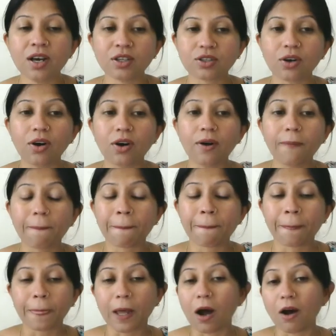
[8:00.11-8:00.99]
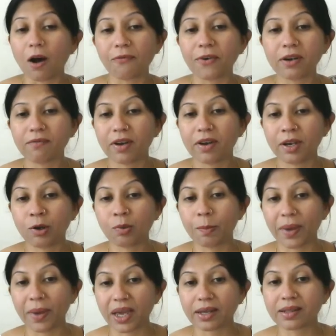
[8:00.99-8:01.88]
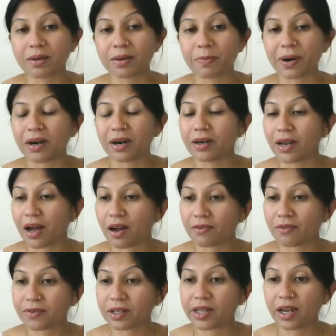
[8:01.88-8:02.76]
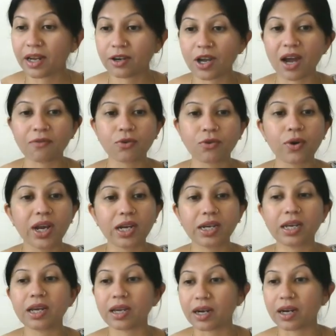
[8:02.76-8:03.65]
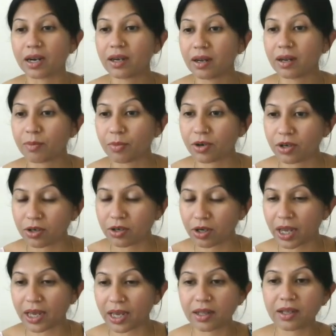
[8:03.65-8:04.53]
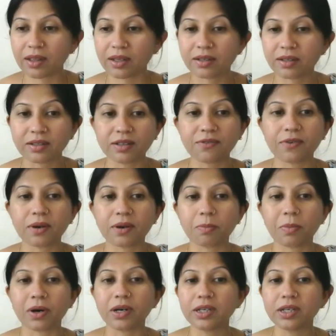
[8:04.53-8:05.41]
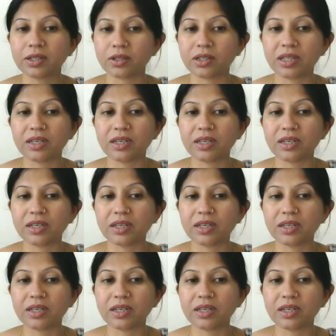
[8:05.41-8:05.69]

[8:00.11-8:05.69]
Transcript: So often when you make the part, after that you have to integrate, put together these different parts.